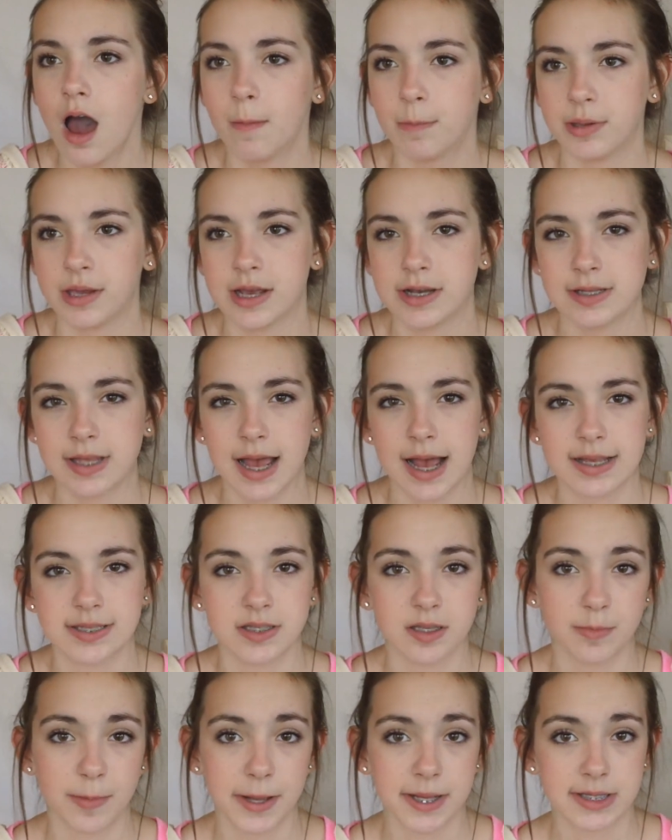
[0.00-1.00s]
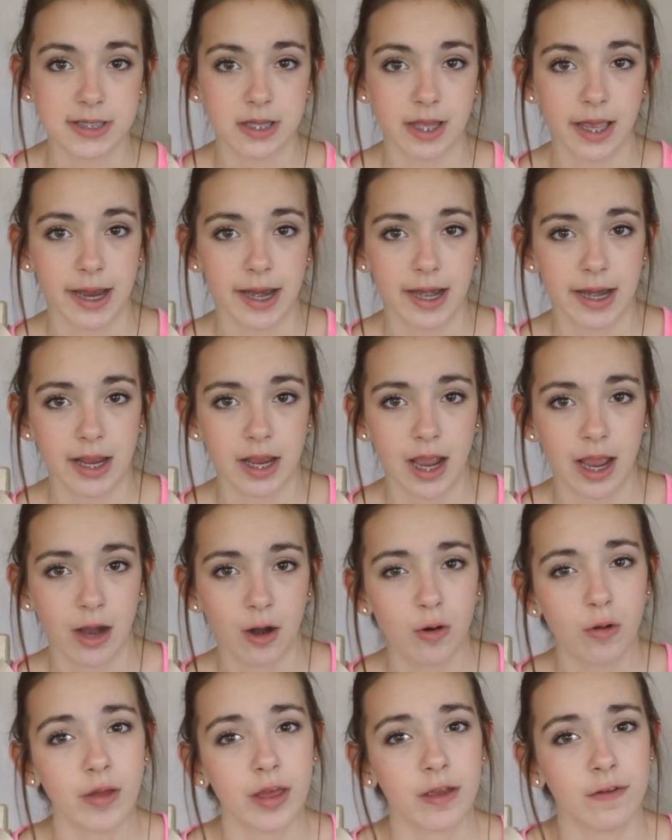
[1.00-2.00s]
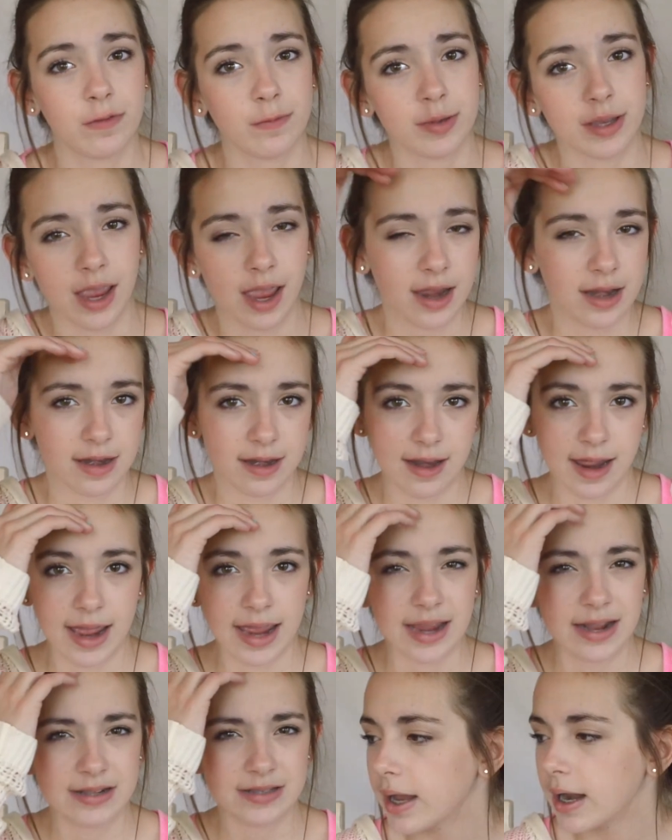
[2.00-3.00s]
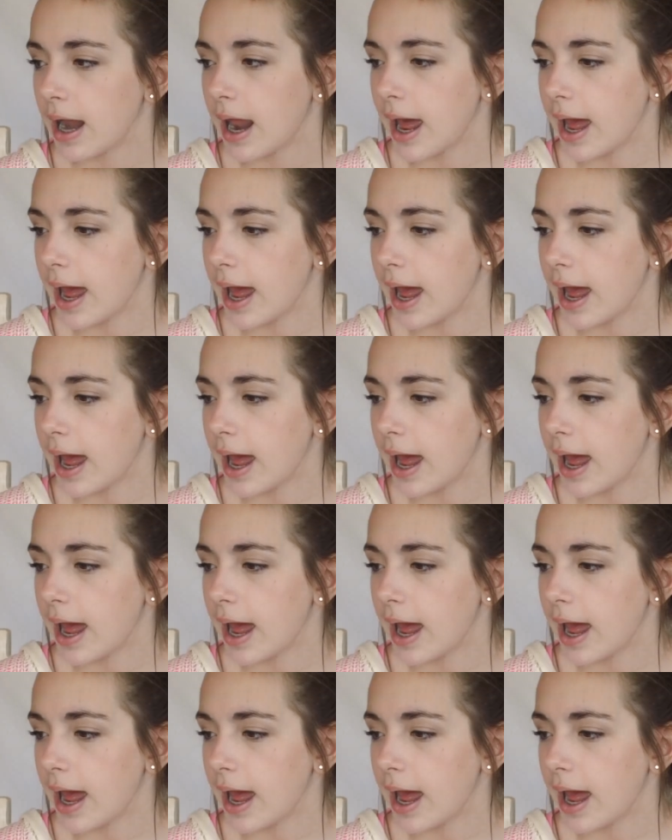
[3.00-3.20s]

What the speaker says: because it has the best lighting. I don't like filming at night.